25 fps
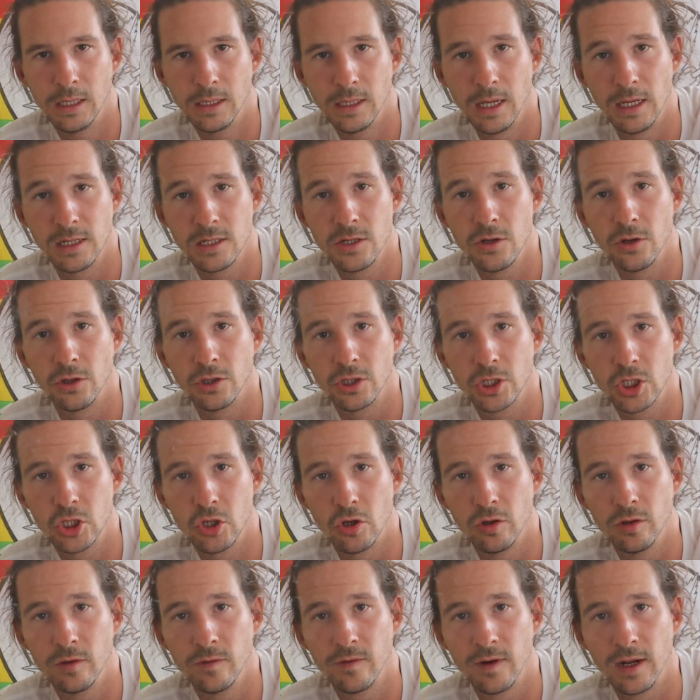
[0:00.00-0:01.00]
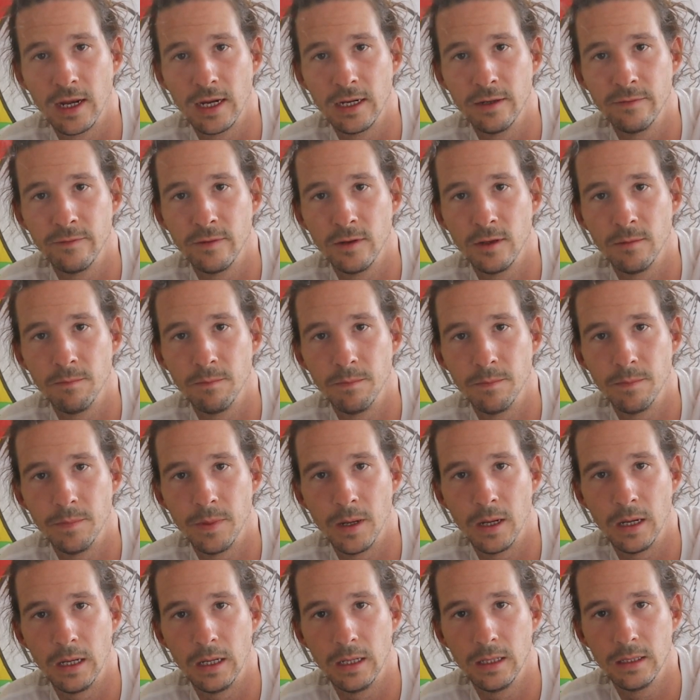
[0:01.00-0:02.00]
It's not a strong flavour,
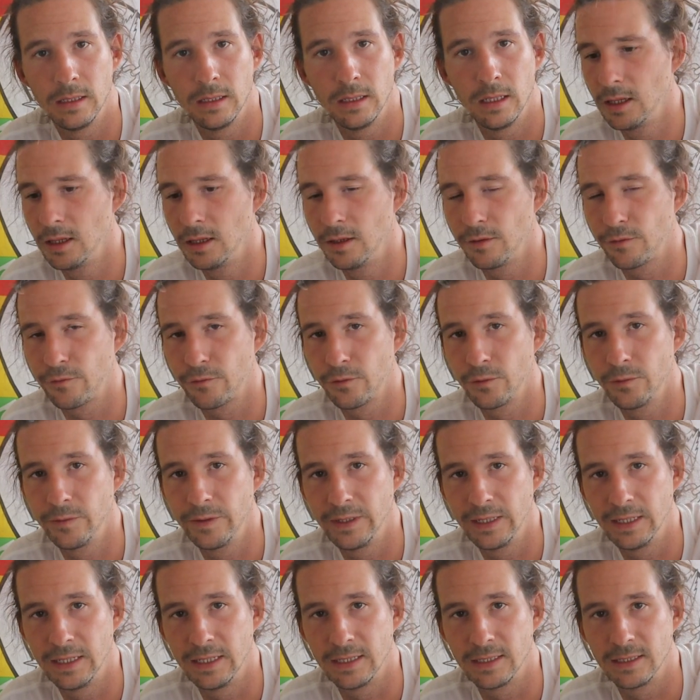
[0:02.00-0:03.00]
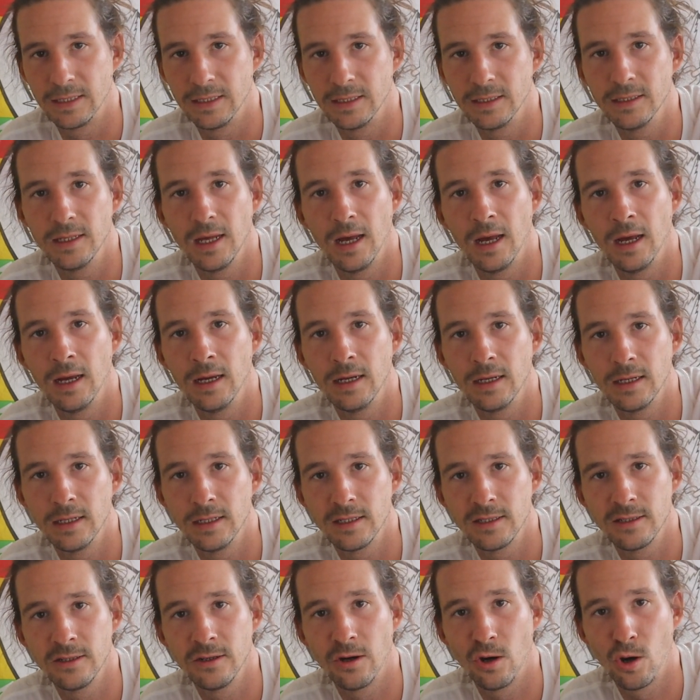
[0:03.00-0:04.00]
but the fruitiness is there.
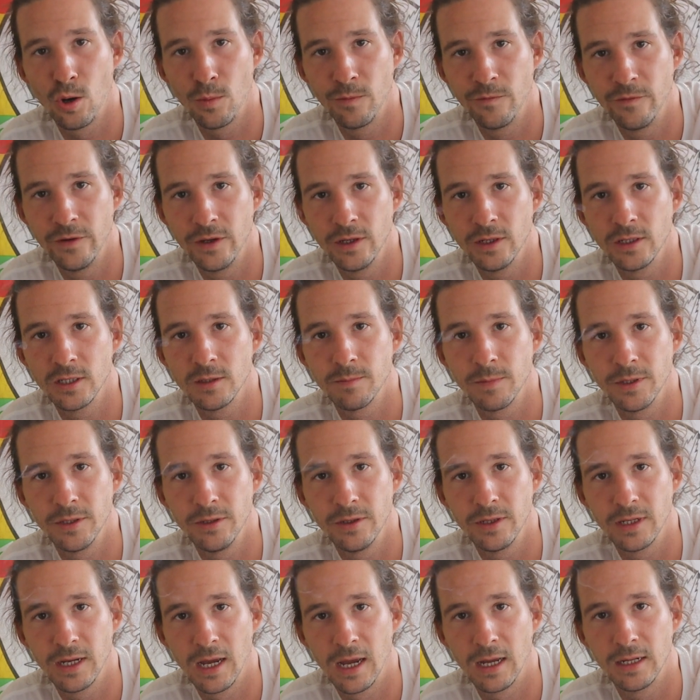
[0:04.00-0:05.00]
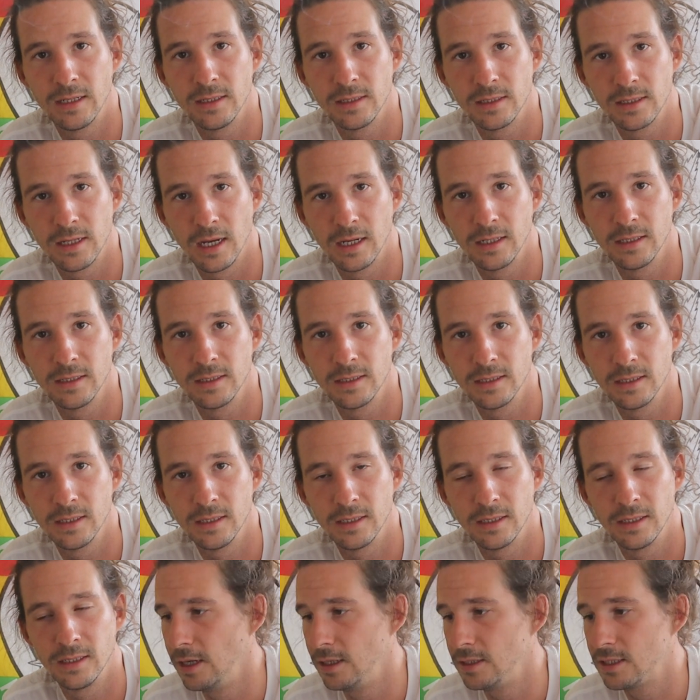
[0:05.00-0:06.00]
It's not obvious, but you can taste
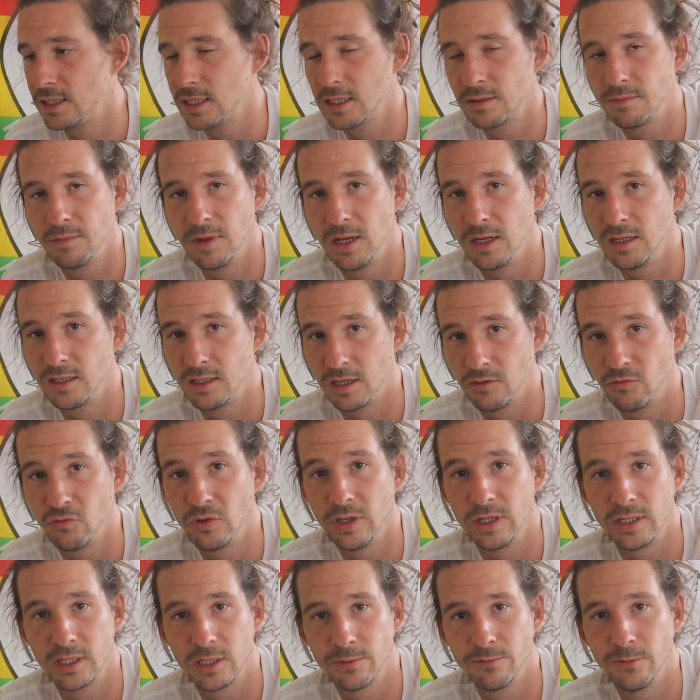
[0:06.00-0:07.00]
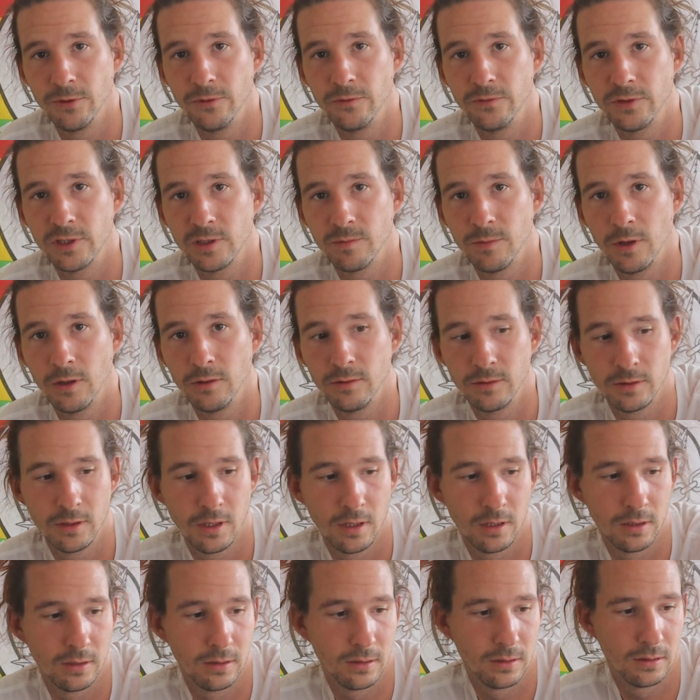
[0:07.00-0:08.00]
it. It's a really smooth smoke
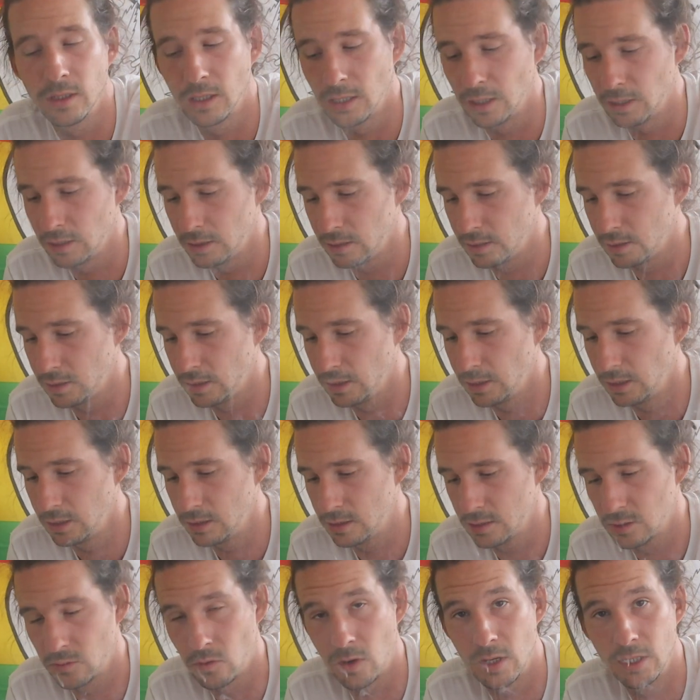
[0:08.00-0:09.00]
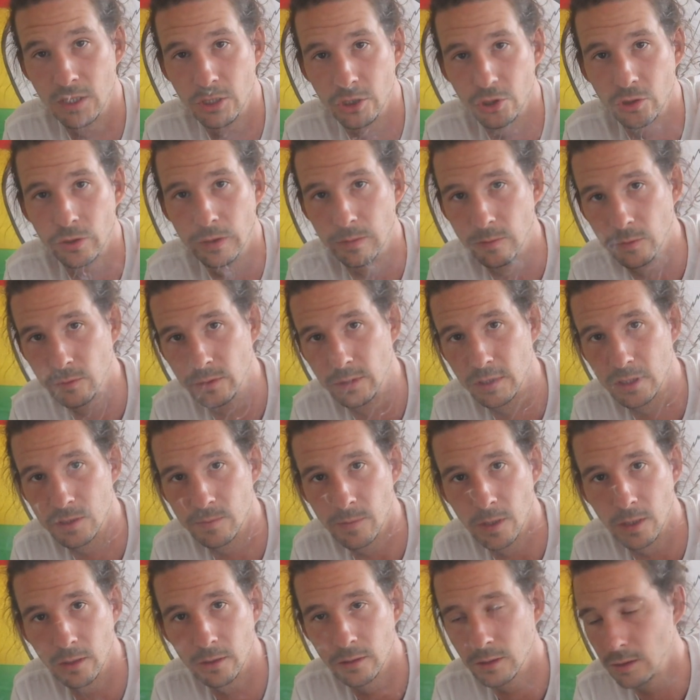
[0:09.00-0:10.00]
though, and it's quite enjoyable to
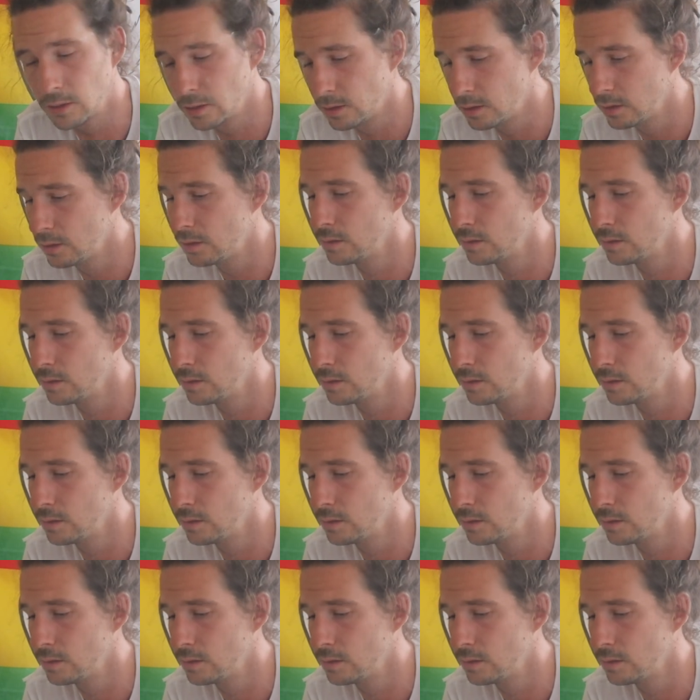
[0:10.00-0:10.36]
smoke.